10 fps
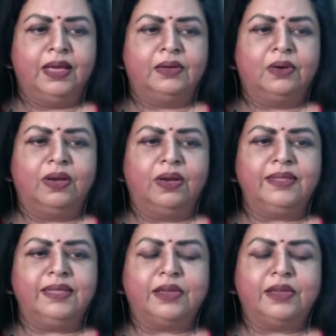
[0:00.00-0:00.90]
Calling
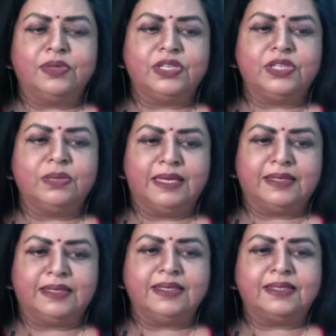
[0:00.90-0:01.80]
the accusation
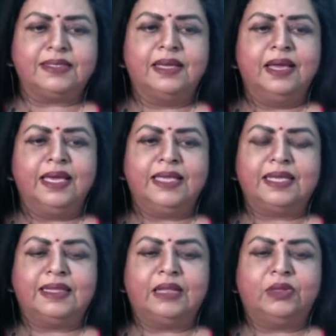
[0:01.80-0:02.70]
baseless, he
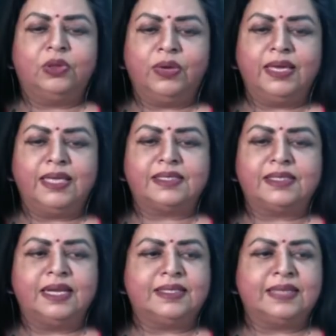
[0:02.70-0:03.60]
said that though he has
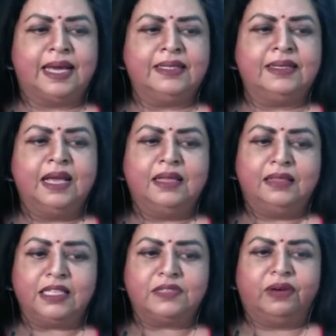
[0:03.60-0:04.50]
stayed silent
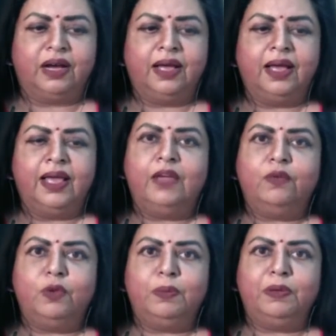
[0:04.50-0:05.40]
thus far, he
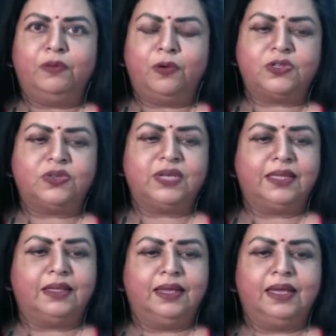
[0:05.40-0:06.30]
would be forced to take
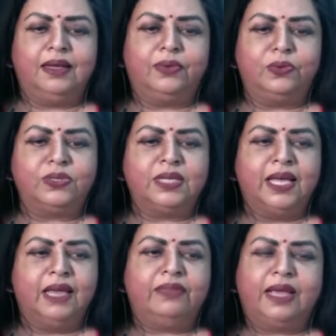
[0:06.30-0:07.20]
the legal route
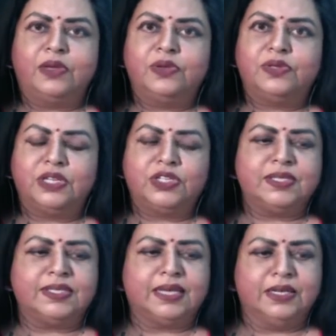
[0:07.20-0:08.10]
if the
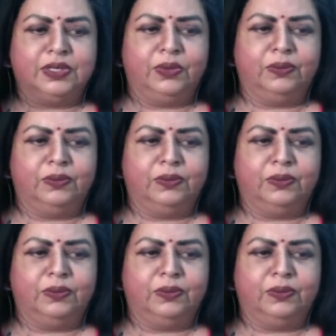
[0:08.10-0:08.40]
accusations continue.